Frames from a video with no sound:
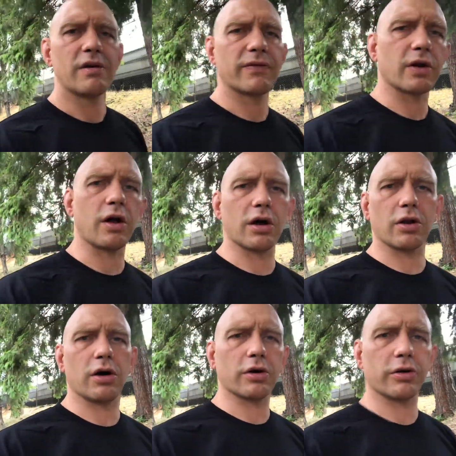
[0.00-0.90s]
for a lot
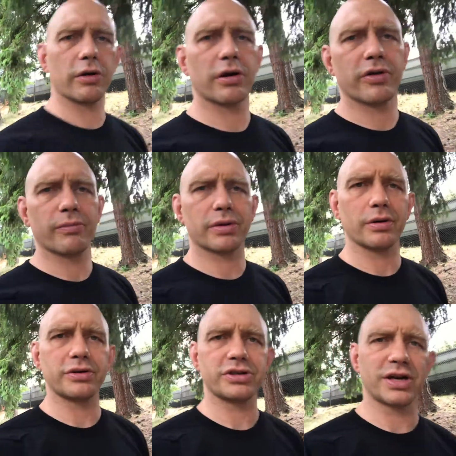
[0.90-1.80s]
longer than
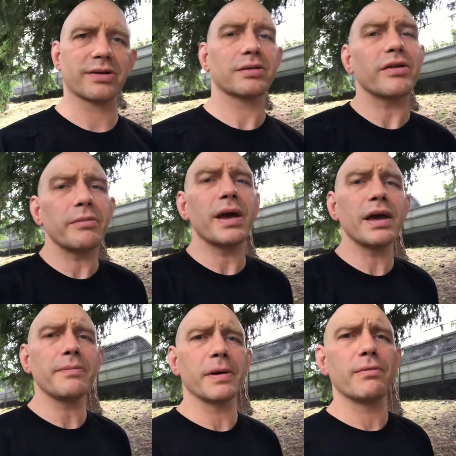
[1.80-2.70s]
Brazilian Jiu-Jitsu. So there
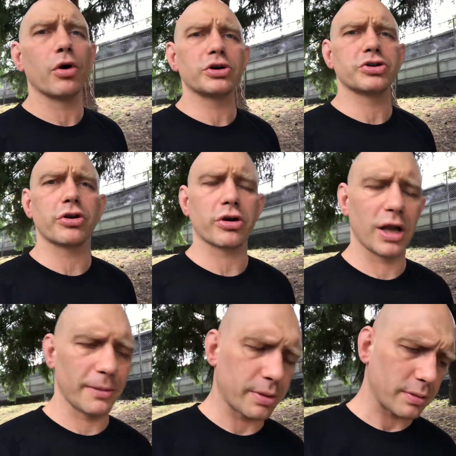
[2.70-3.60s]
may be more judo
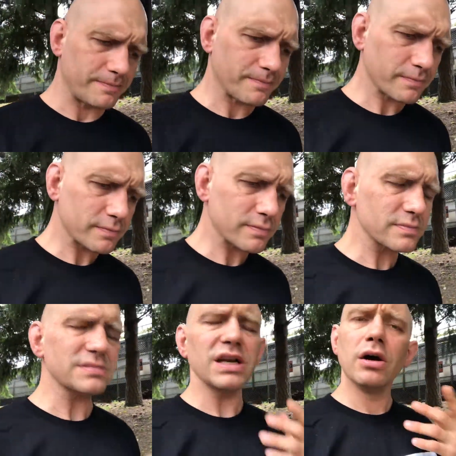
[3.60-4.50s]
clubs.
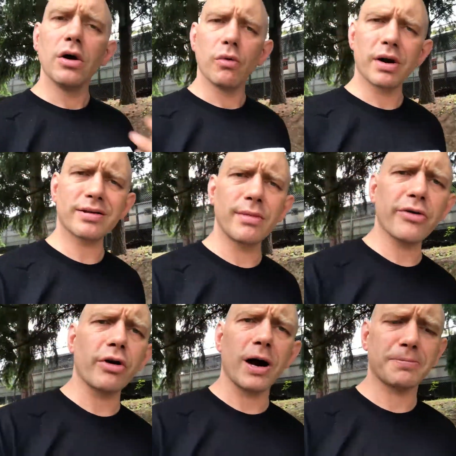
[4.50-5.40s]
What are some
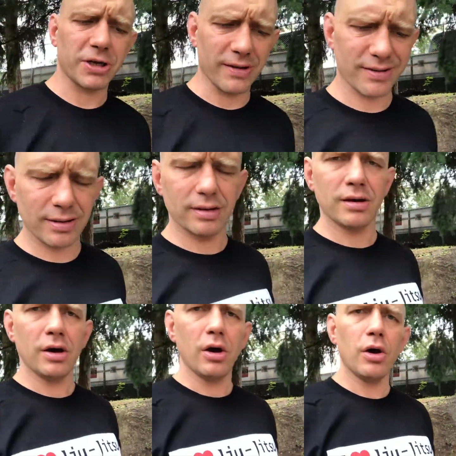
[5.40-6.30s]
other options?
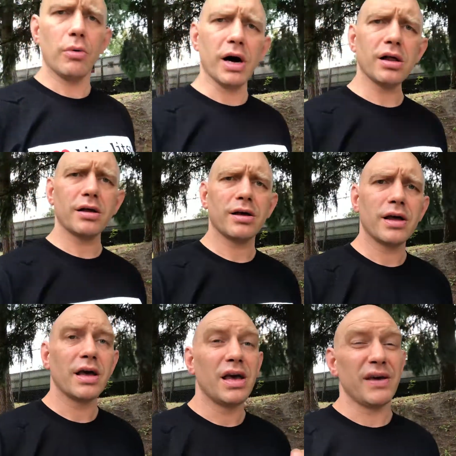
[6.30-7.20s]
Well,
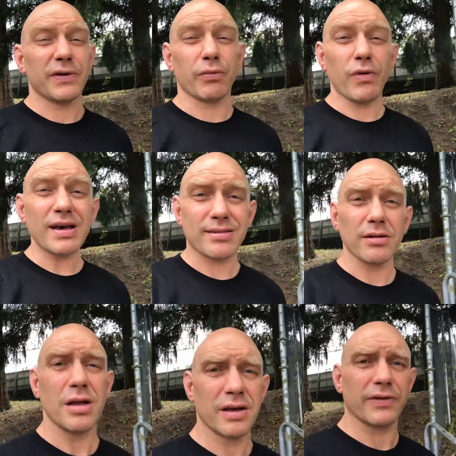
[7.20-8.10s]
if you
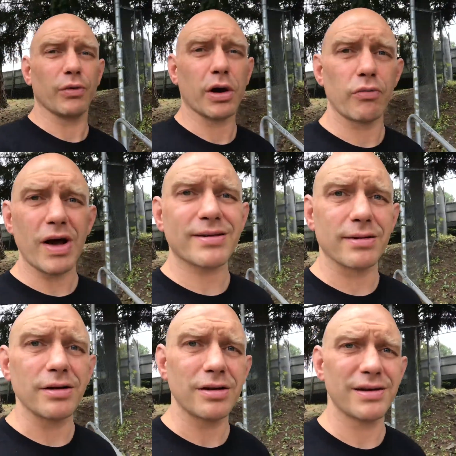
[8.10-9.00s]
want to
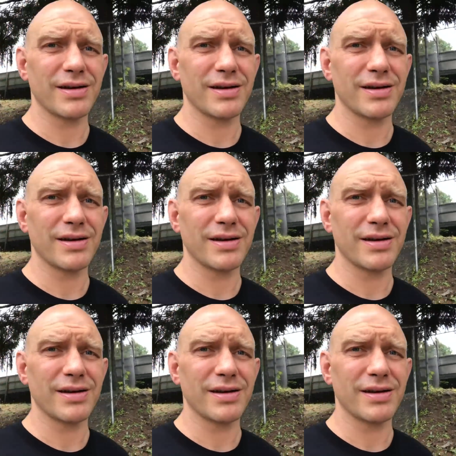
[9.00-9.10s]
wrestle,